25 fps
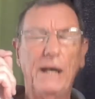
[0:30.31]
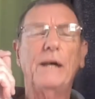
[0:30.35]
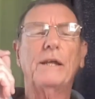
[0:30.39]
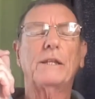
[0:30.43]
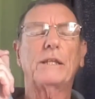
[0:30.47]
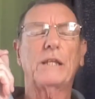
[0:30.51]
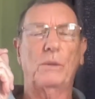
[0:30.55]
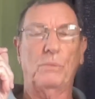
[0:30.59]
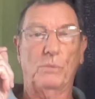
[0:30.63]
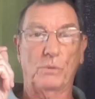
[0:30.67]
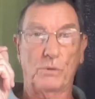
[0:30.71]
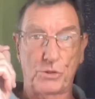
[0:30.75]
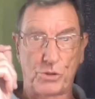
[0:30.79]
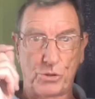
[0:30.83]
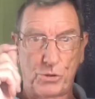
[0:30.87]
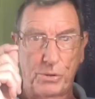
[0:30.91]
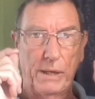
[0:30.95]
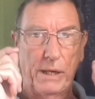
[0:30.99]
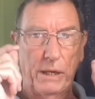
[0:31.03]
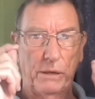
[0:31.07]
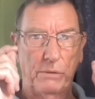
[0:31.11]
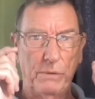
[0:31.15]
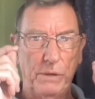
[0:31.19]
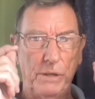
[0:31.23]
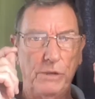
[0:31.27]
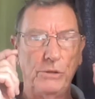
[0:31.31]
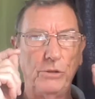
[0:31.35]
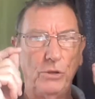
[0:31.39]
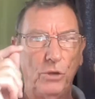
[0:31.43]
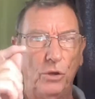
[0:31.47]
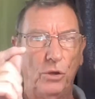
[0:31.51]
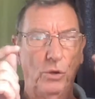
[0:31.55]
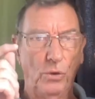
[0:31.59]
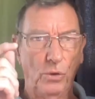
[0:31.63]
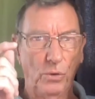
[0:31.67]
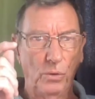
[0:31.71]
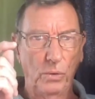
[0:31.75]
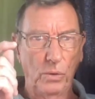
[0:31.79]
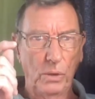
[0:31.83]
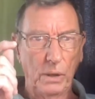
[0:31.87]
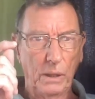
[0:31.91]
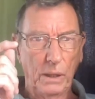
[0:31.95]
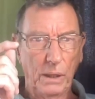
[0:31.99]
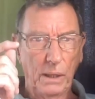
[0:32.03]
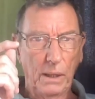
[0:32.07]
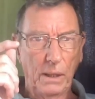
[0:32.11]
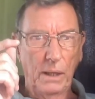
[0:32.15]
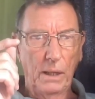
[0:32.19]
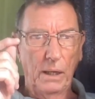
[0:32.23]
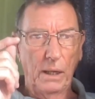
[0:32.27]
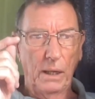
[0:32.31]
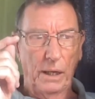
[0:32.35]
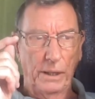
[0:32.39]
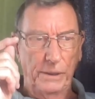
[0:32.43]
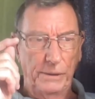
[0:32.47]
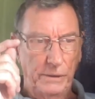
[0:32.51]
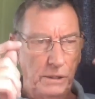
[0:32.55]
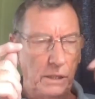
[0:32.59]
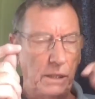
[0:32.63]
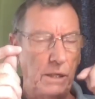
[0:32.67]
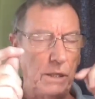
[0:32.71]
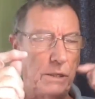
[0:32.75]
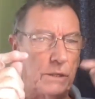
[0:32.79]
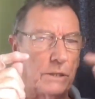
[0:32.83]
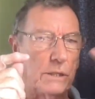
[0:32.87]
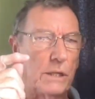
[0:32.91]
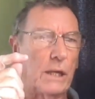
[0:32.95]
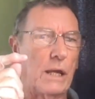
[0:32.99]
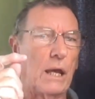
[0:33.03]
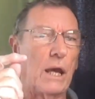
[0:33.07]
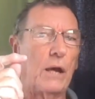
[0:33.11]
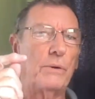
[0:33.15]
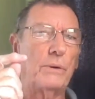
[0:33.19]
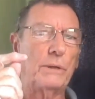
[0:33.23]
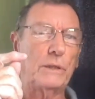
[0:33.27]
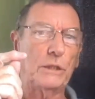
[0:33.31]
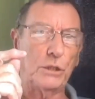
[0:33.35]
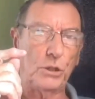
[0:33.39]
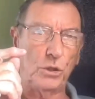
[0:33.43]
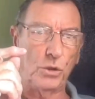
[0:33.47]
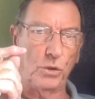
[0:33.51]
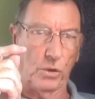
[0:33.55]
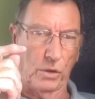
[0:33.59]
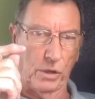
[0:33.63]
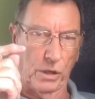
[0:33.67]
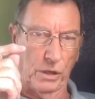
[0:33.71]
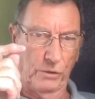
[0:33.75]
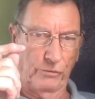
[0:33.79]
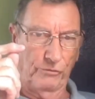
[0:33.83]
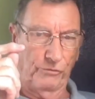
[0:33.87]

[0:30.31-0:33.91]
that will trigger in you a need to go and look